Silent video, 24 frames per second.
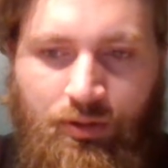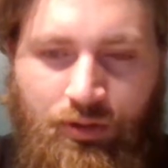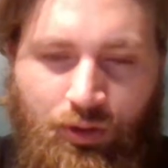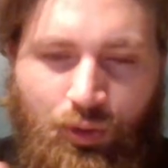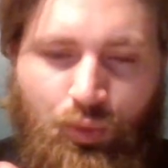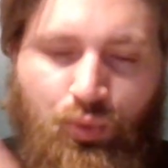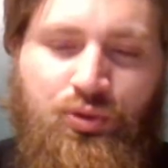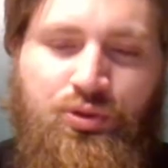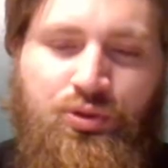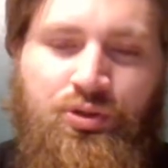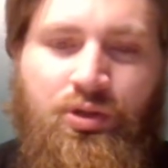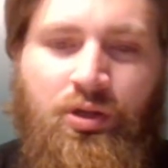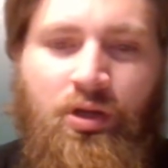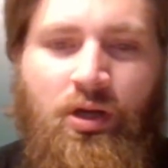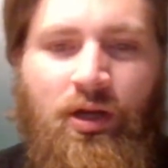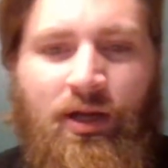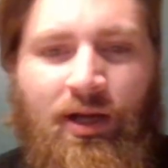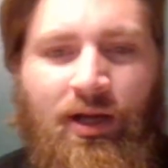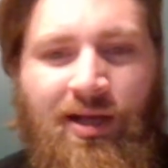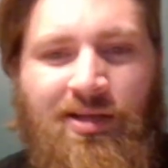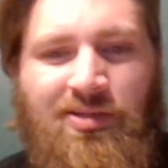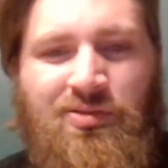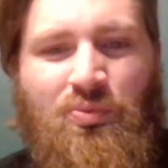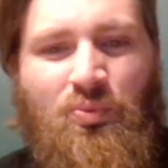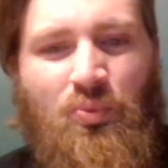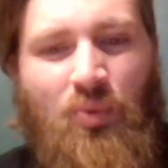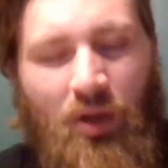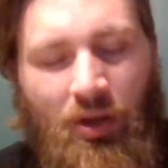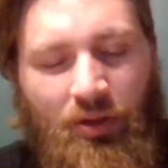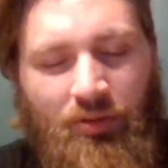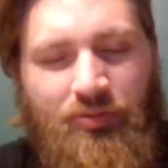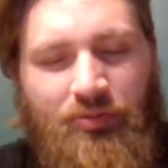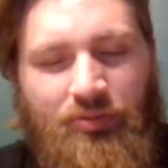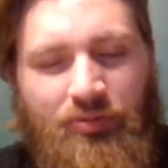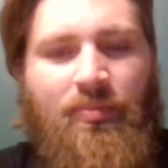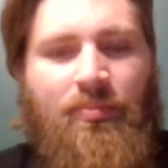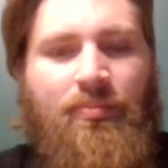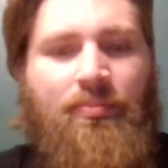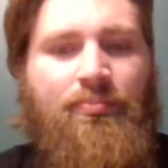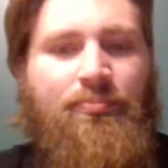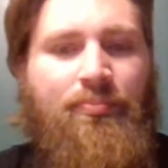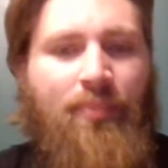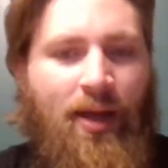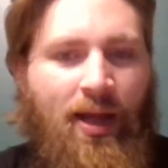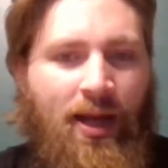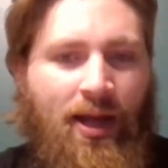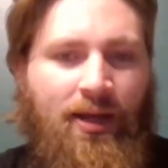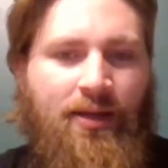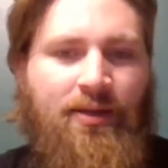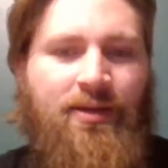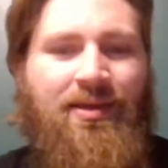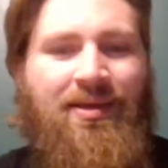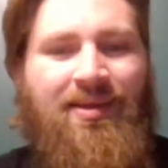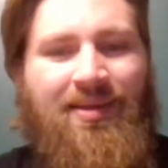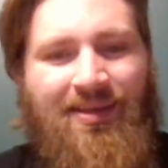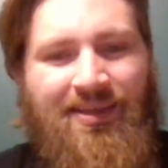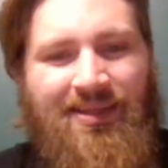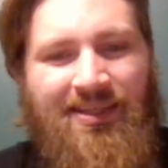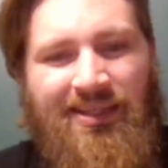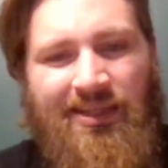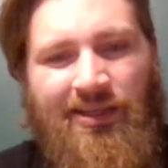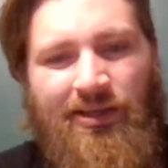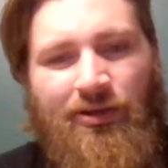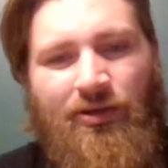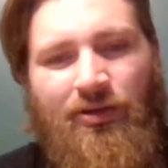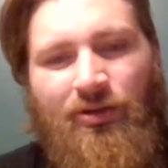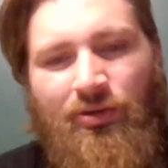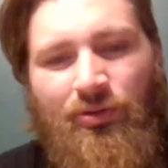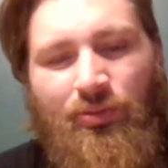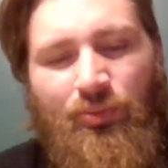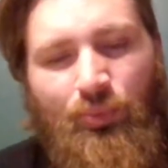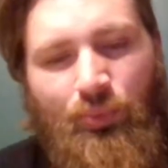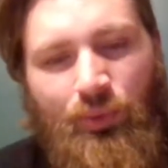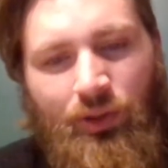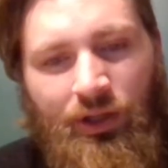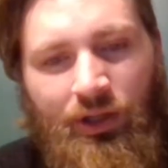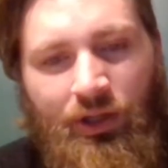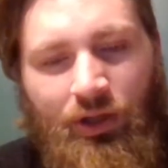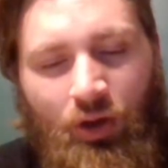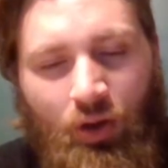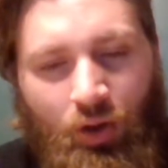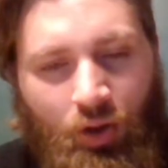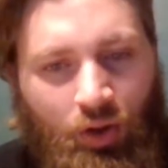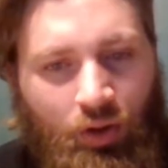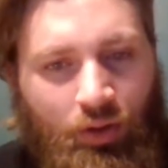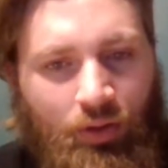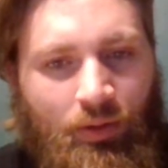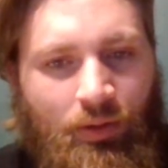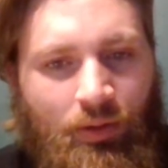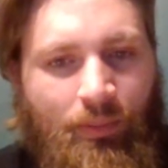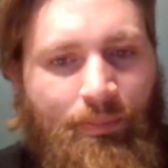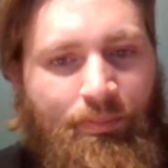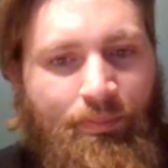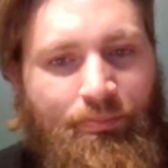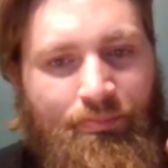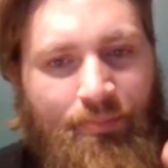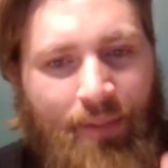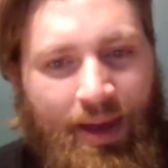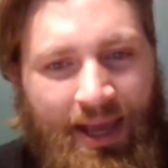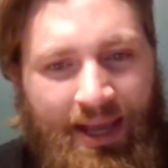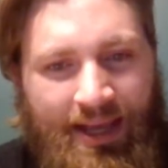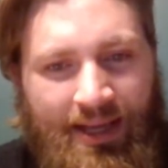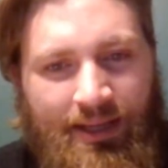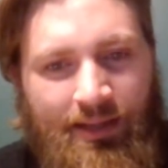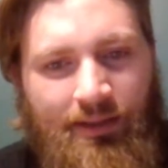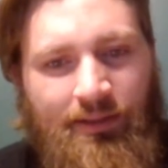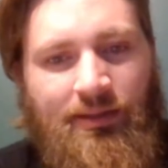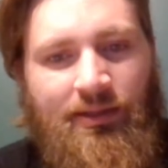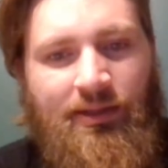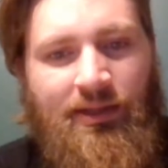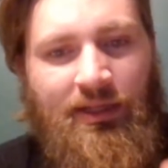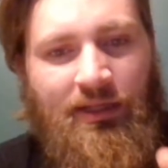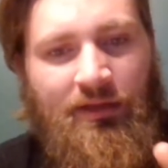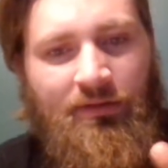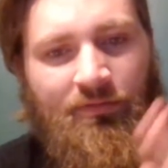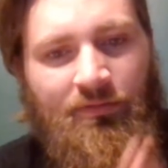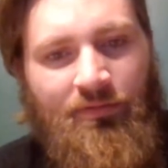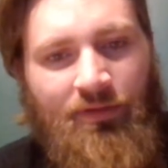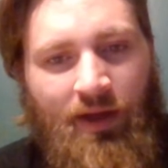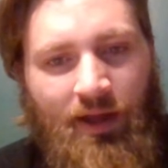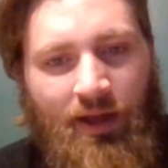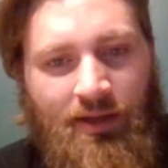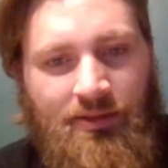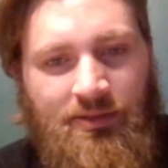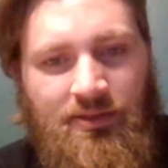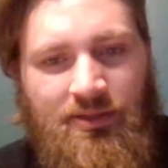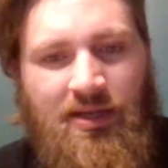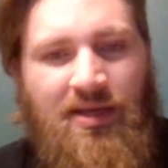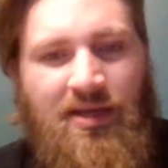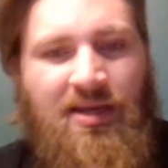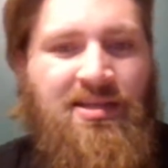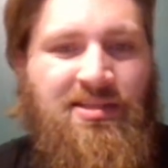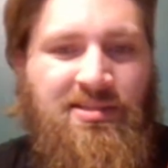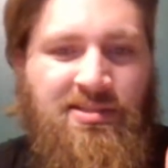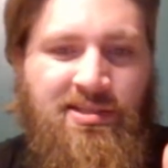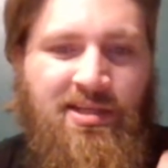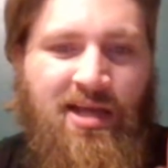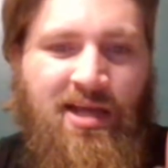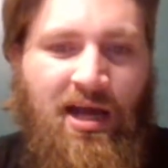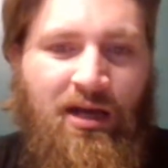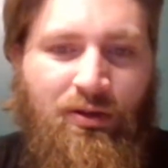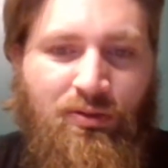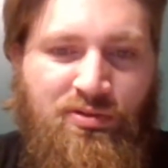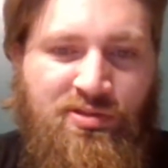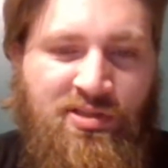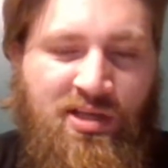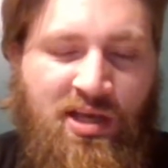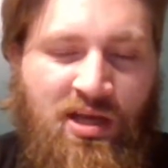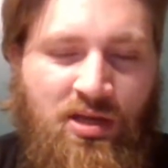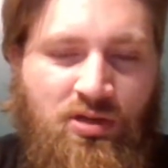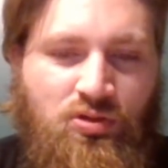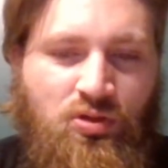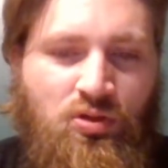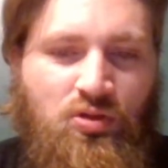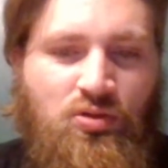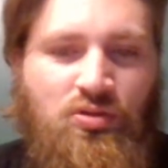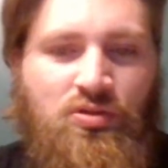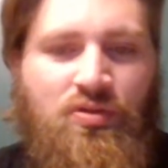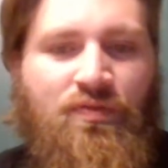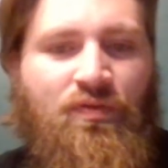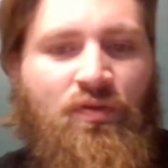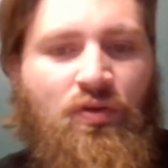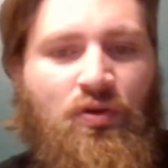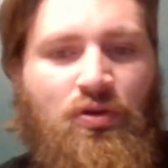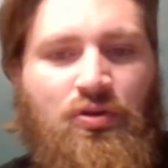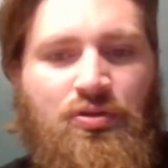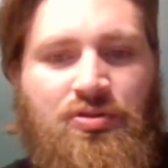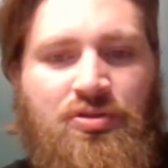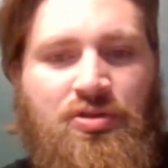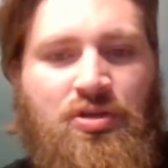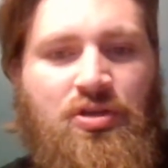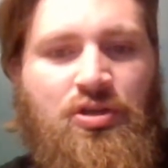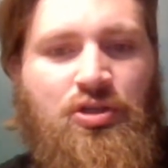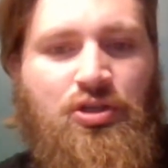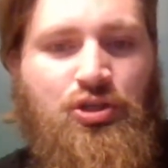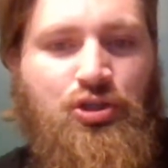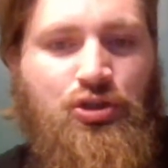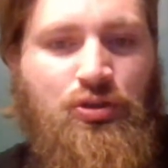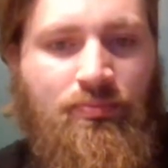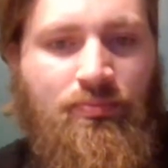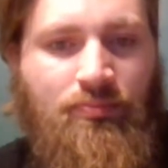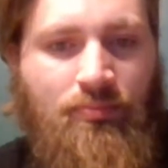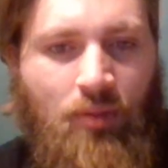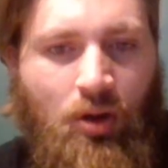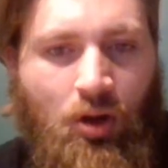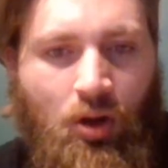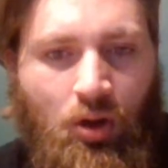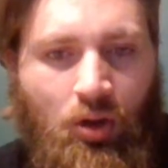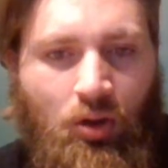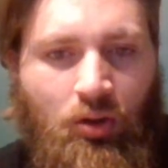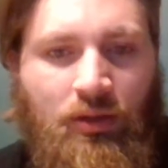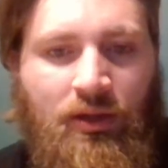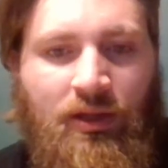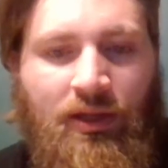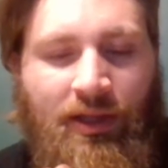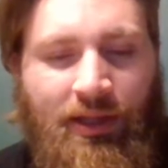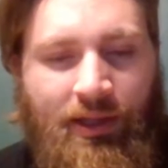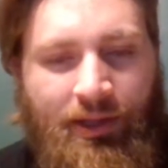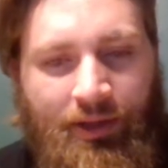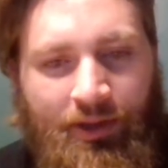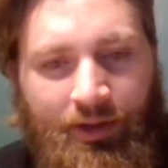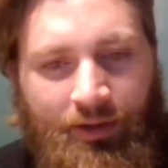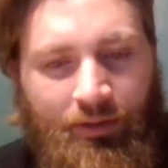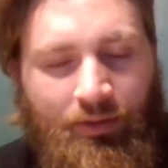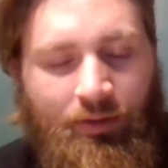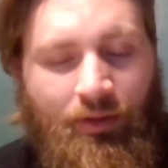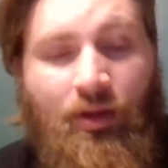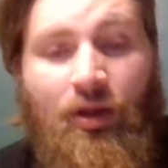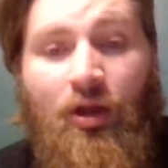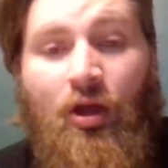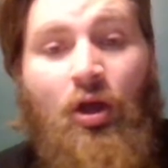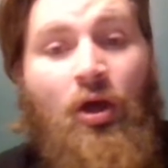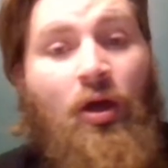Yo, what's going on, guys? Welcome back. Here we are, main event. Thiago Santos versus Jamahal Hill.